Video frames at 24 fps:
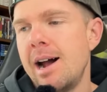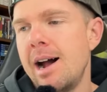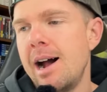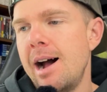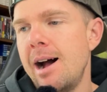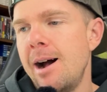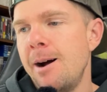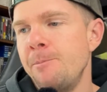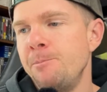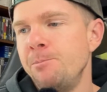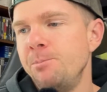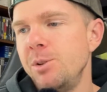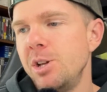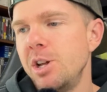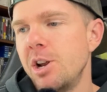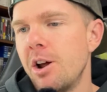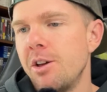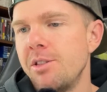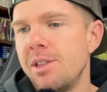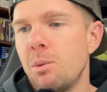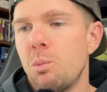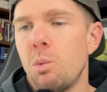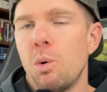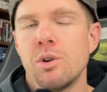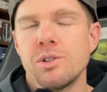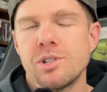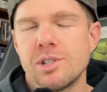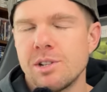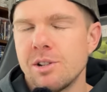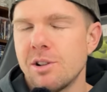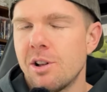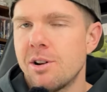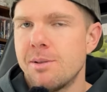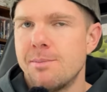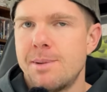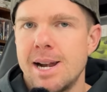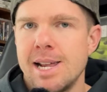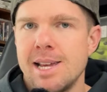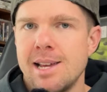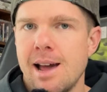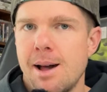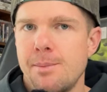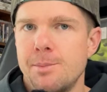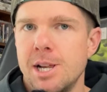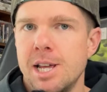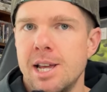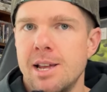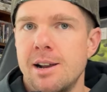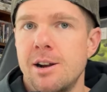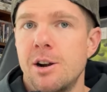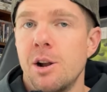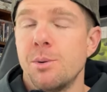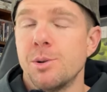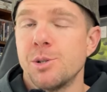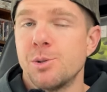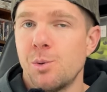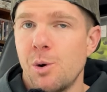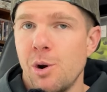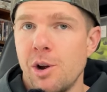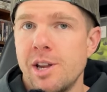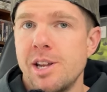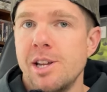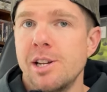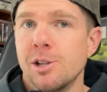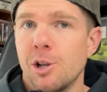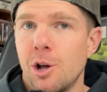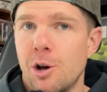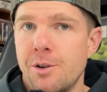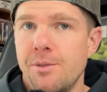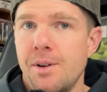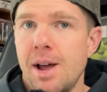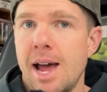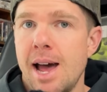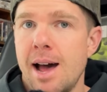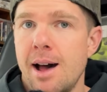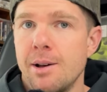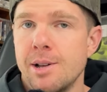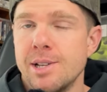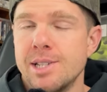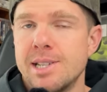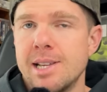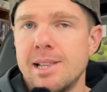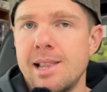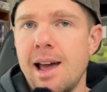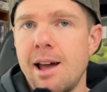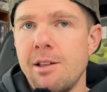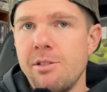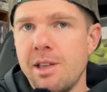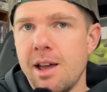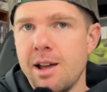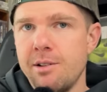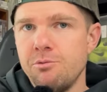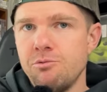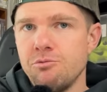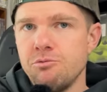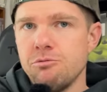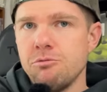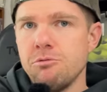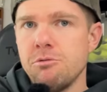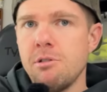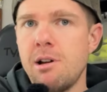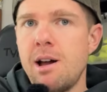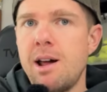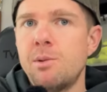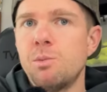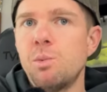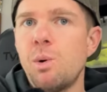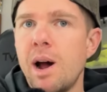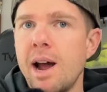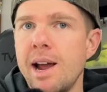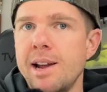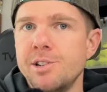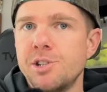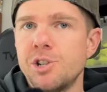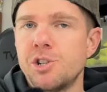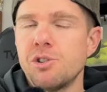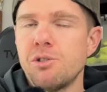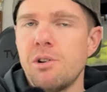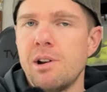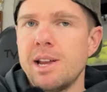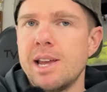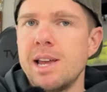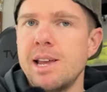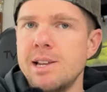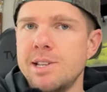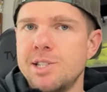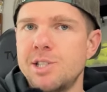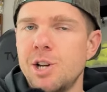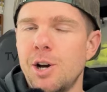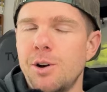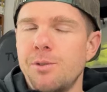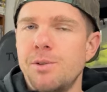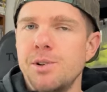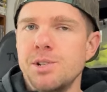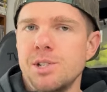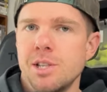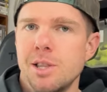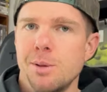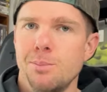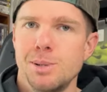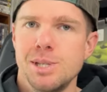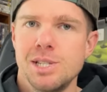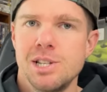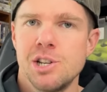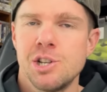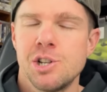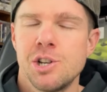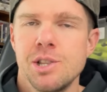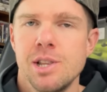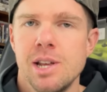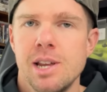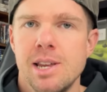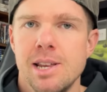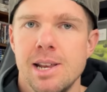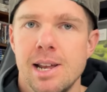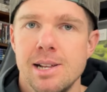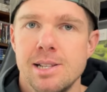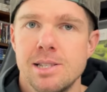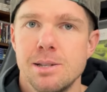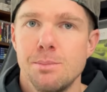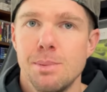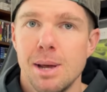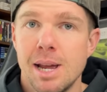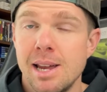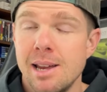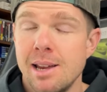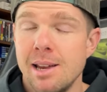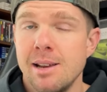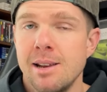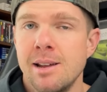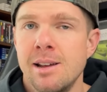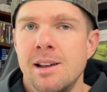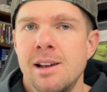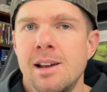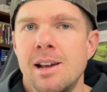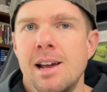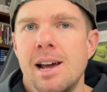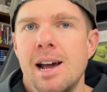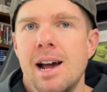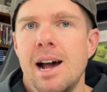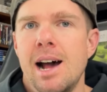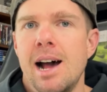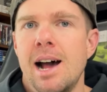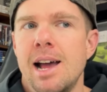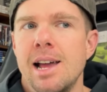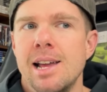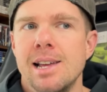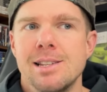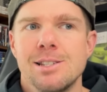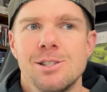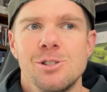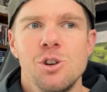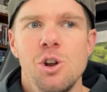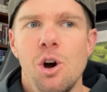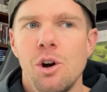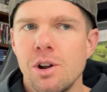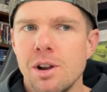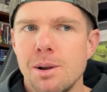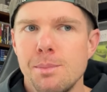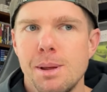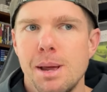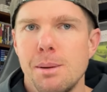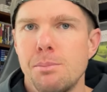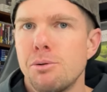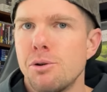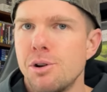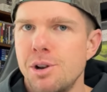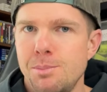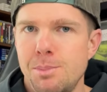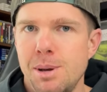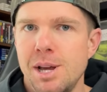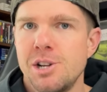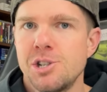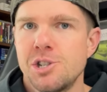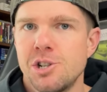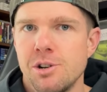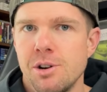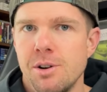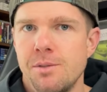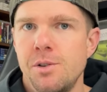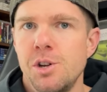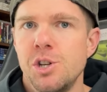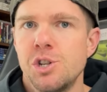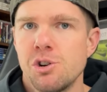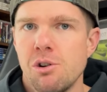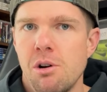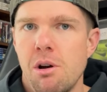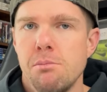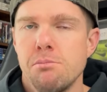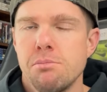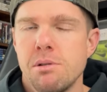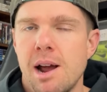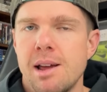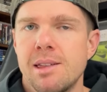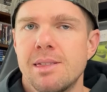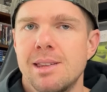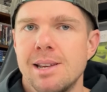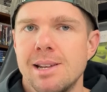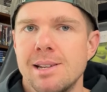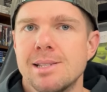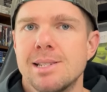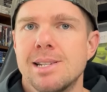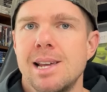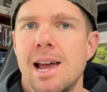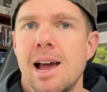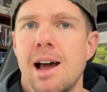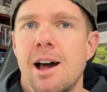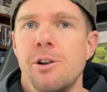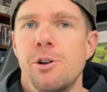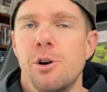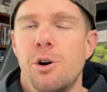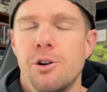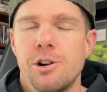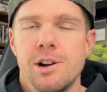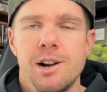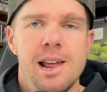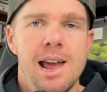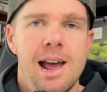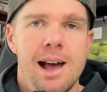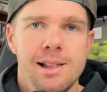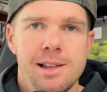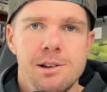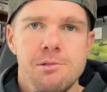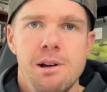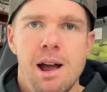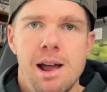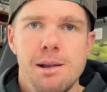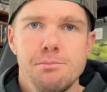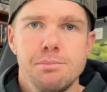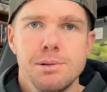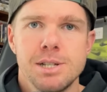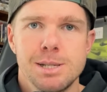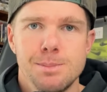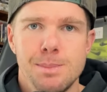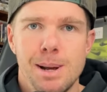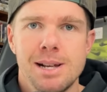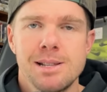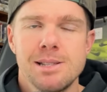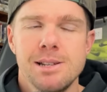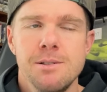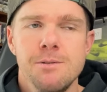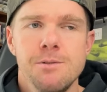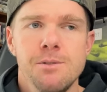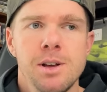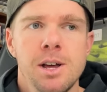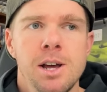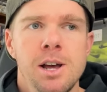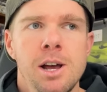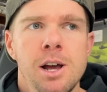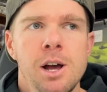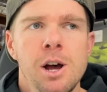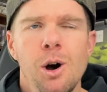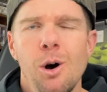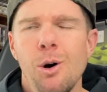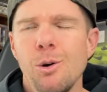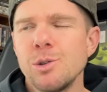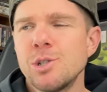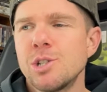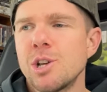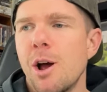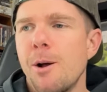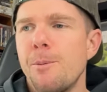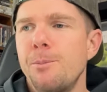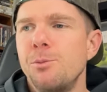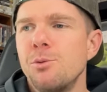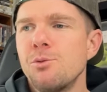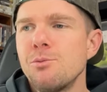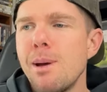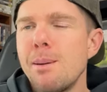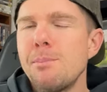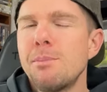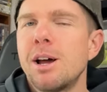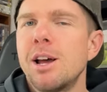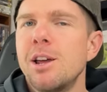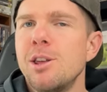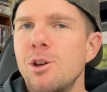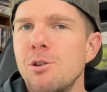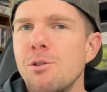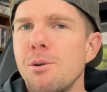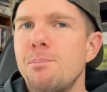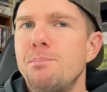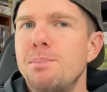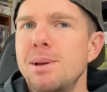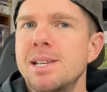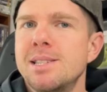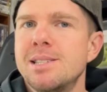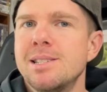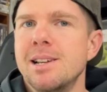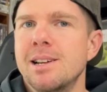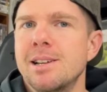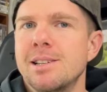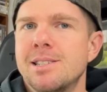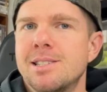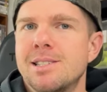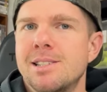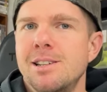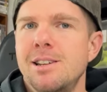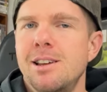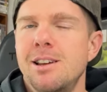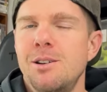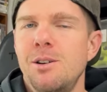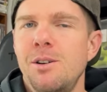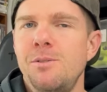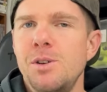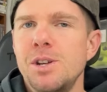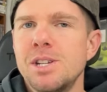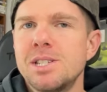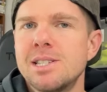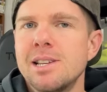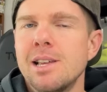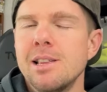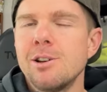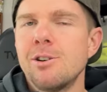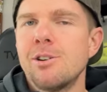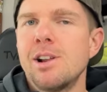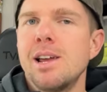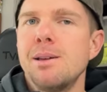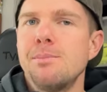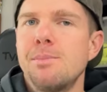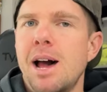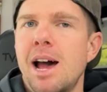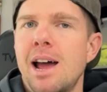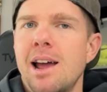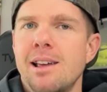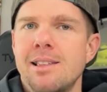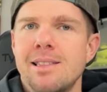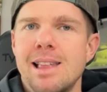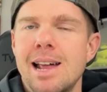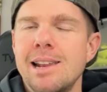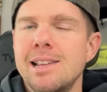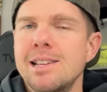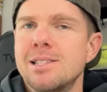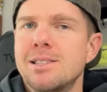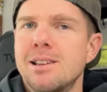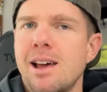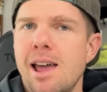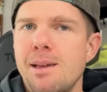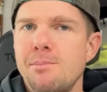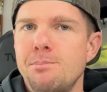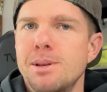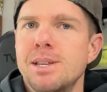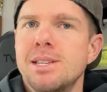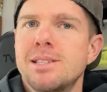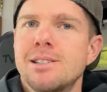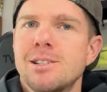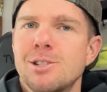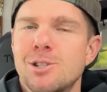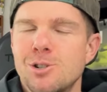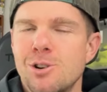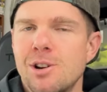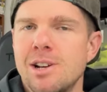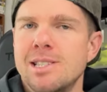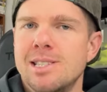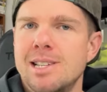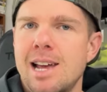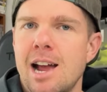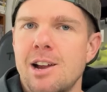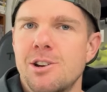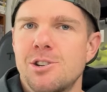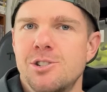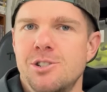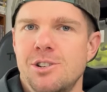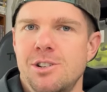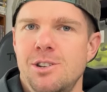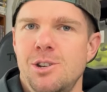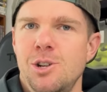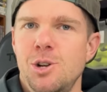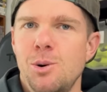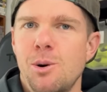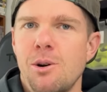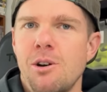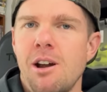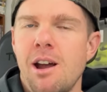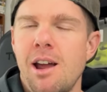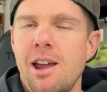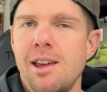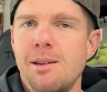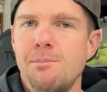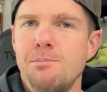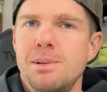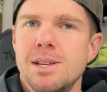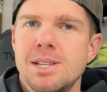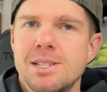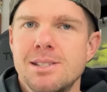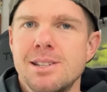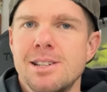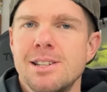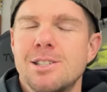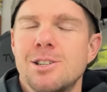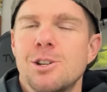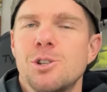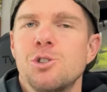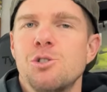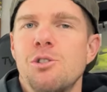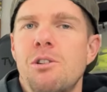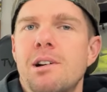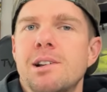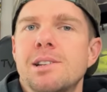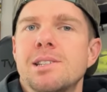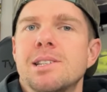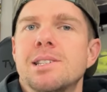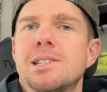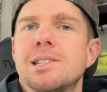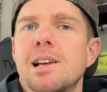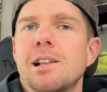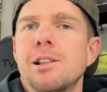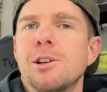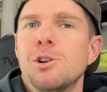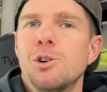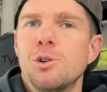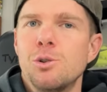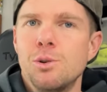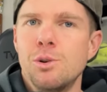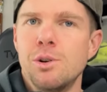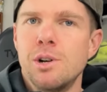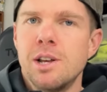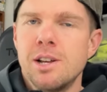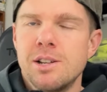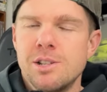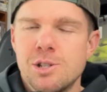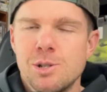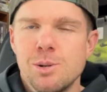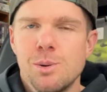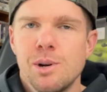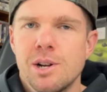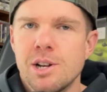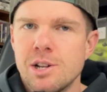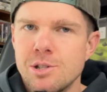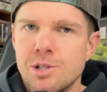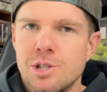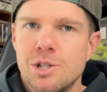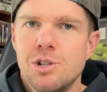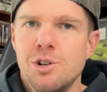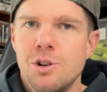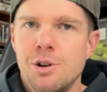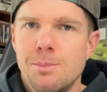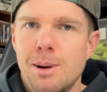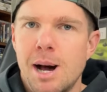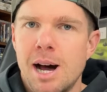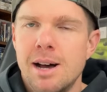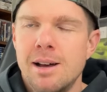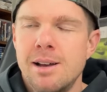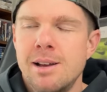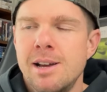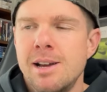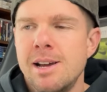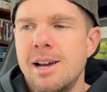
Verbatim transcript: um, you know, there wasn't a lot of money coming in and I was working a lot of hours and that, that runway to try and get yourself into the position that you need to be in uh, is not going to be a pretty picture if you try and break things down on an hourly rate perspective. Also, remember, you're a business. If you're selling on eBay, that is a business transaction. You are a business trying to sell a good to a consumer.